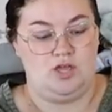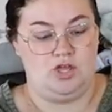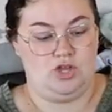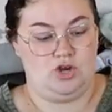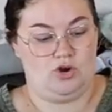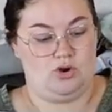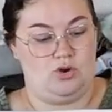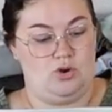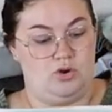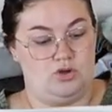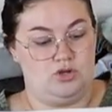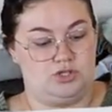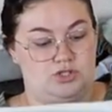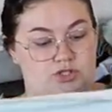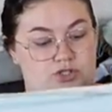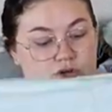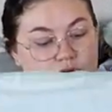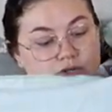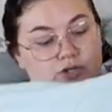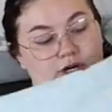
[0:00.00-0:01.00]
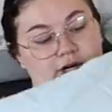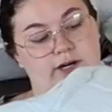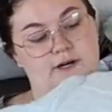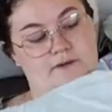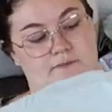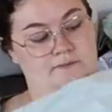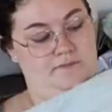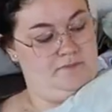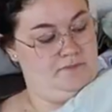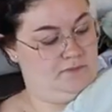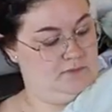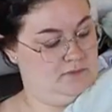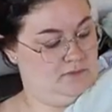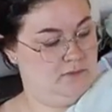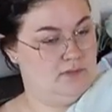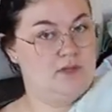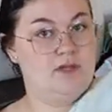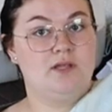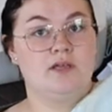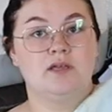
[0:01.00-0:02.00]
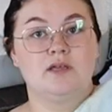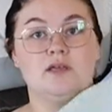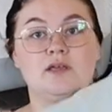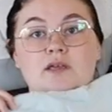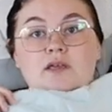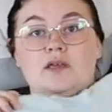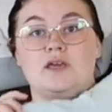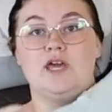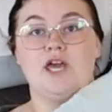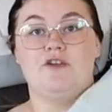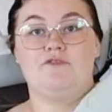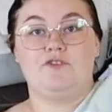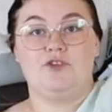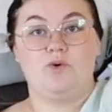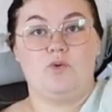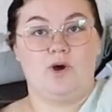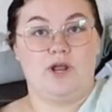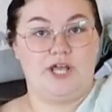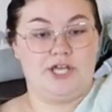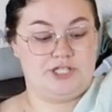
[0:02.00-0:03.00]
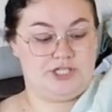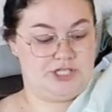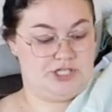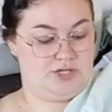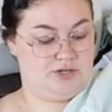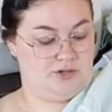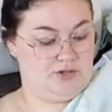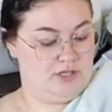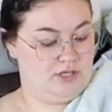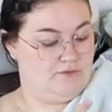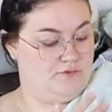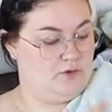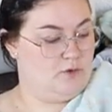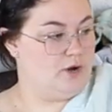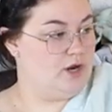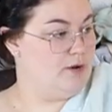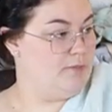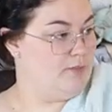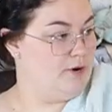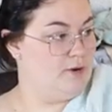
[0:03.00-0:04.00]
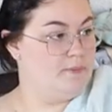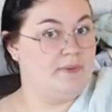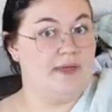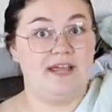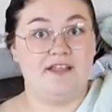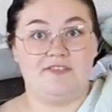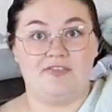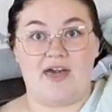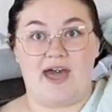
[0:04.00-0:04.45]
your whole shoulder if you wanted to, if you want to burp like